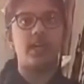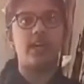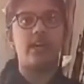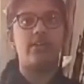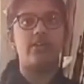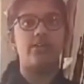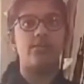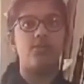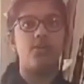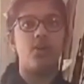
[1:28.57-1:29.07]

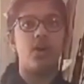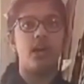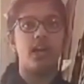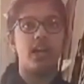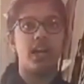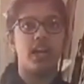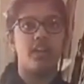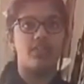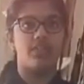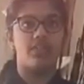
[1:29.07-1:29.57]
He was more
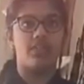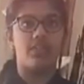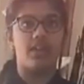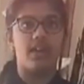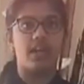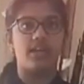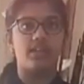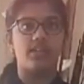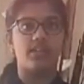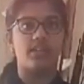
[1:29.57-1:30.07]

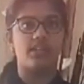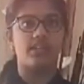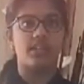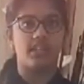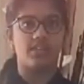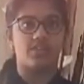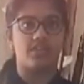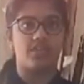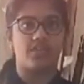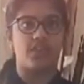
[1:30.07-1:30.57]
careful and
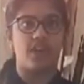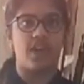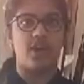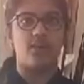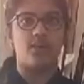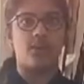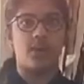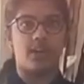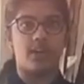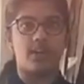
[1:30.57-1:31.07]
successful
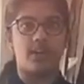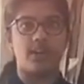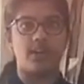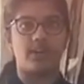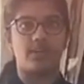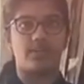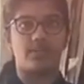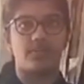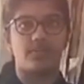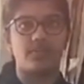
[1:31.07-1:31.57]
at work.